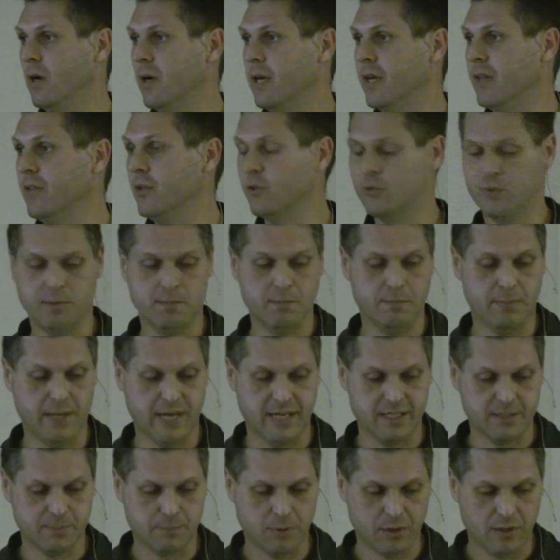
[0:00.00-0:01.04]
in the treatment
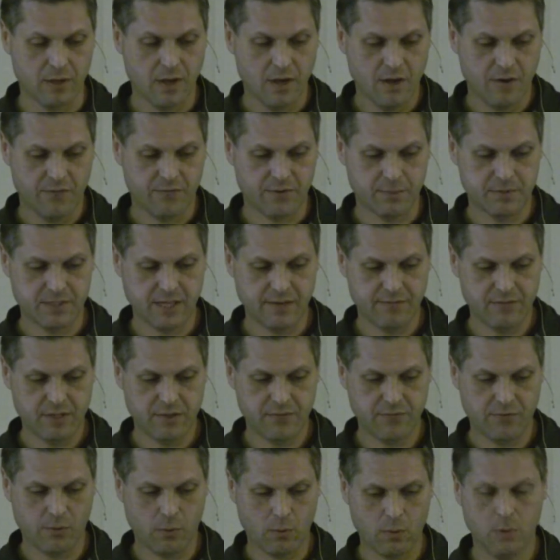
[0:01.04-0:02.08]
plants. But from
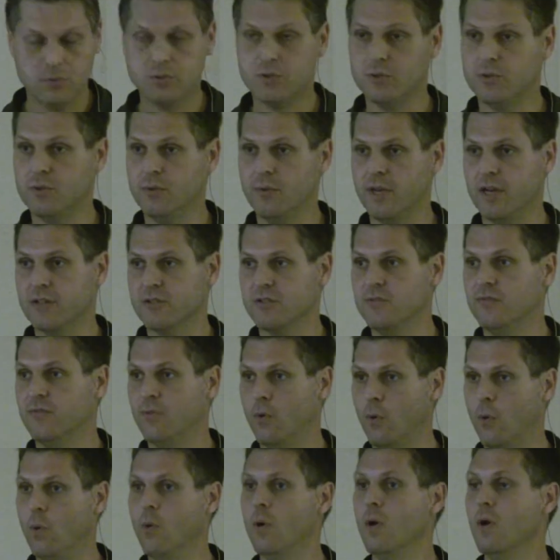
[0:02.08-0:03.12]
74 to
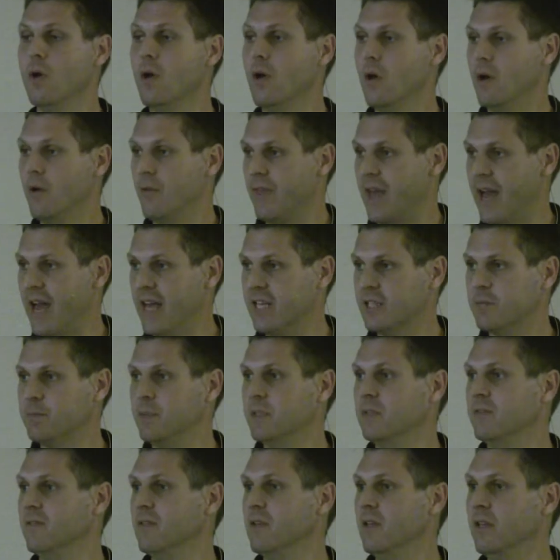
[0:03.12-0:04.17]
2004, there has
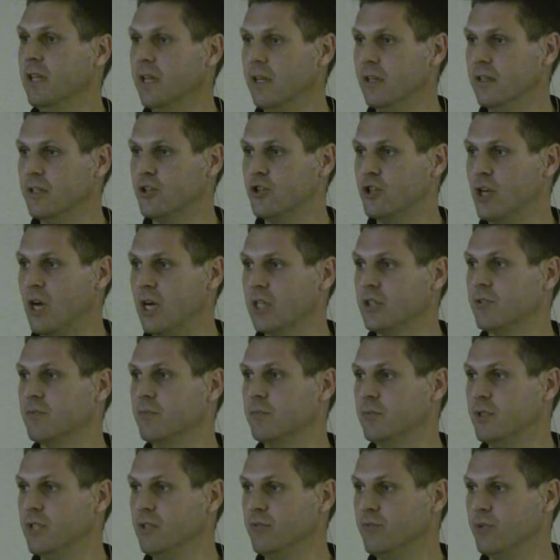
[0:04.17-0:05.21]
been little discharge
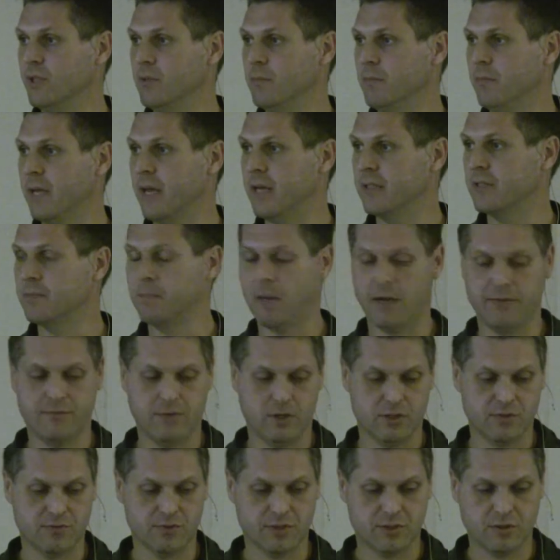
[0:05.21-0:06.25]
from treatment plants by
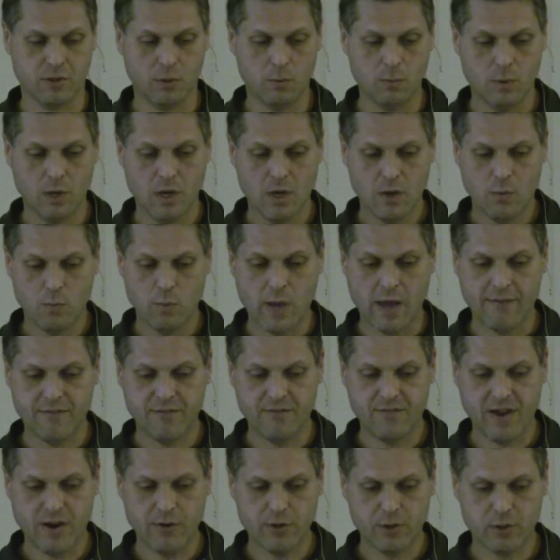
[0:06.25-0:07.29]
phosphorus. So we have a
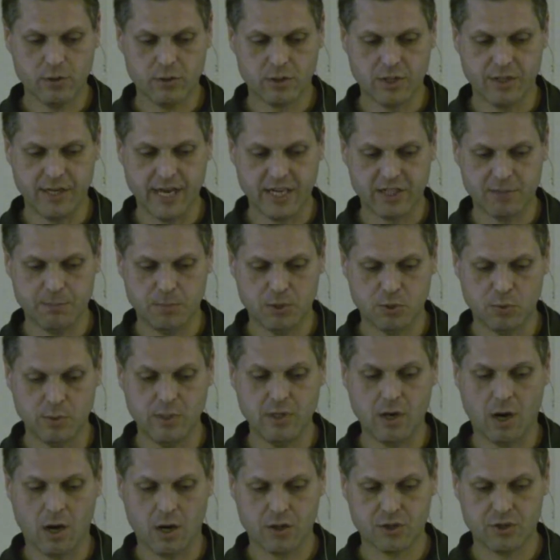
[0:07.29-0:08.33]
very good connection
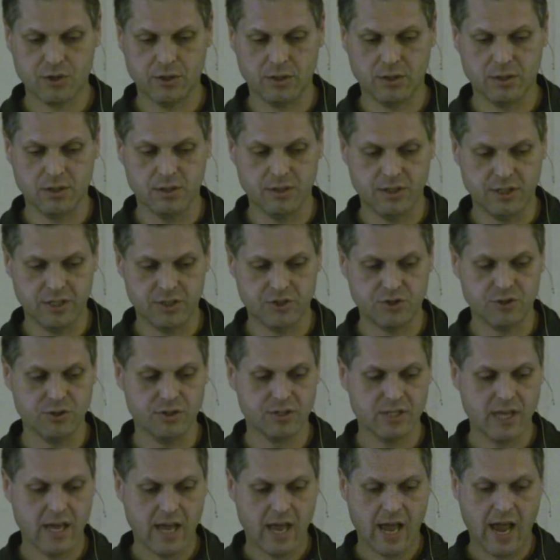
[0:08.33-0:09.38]
between oxygen
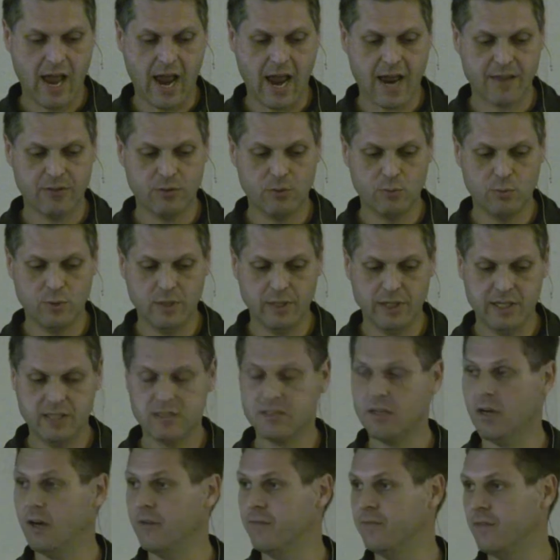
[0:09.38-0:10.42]
conditions and the
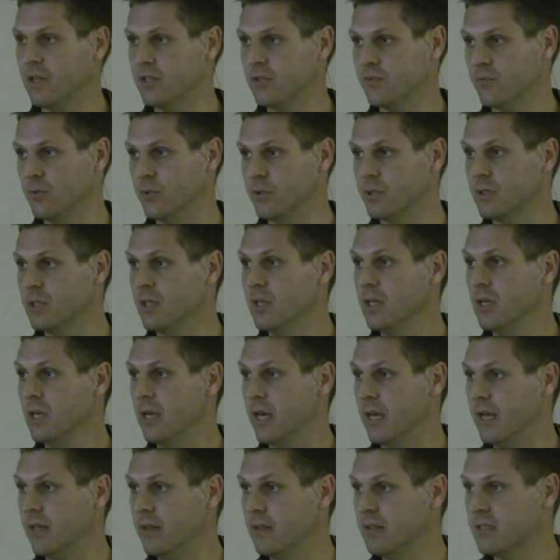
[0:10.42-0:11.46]
release of phosphorus
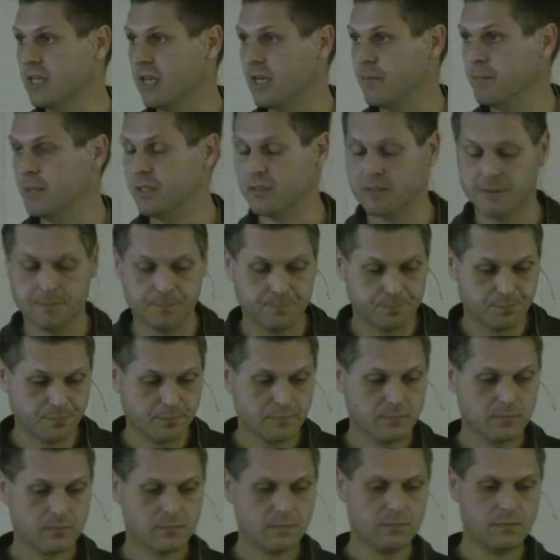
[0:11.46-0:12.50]
in the sediments.
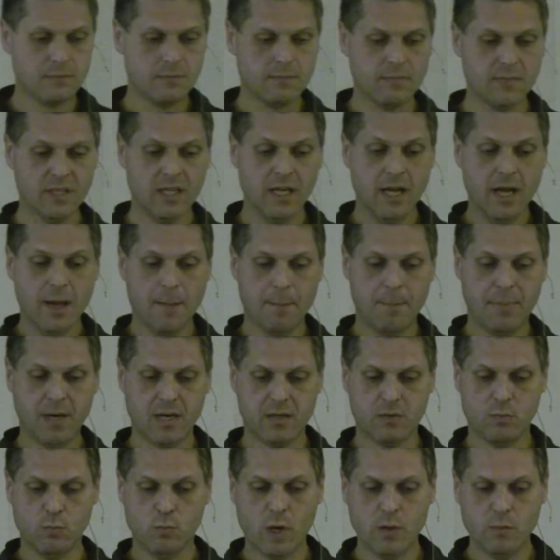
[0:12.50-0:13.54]

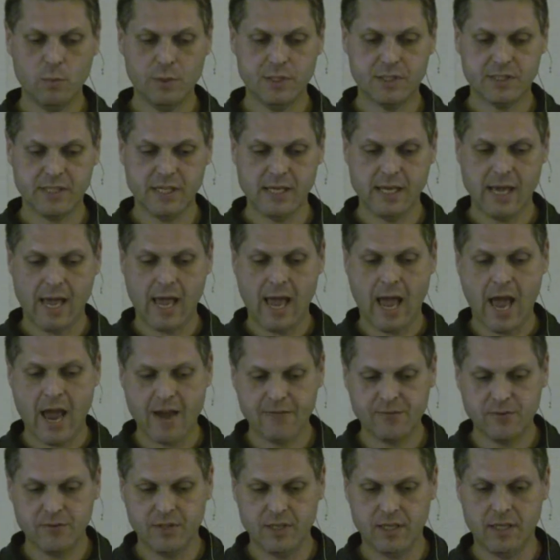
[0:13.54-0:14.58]
But what we see
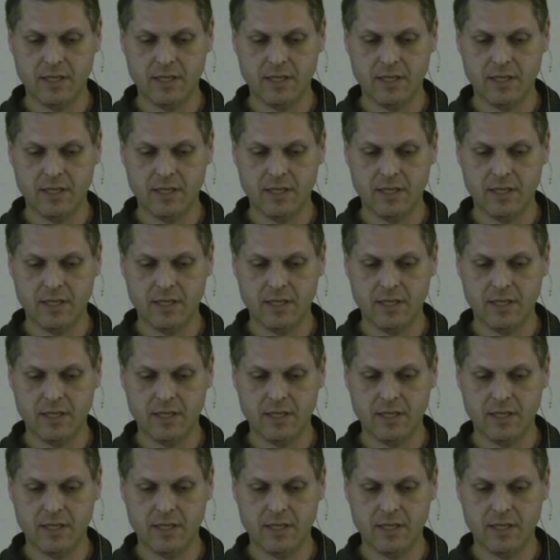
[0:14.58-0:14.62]
after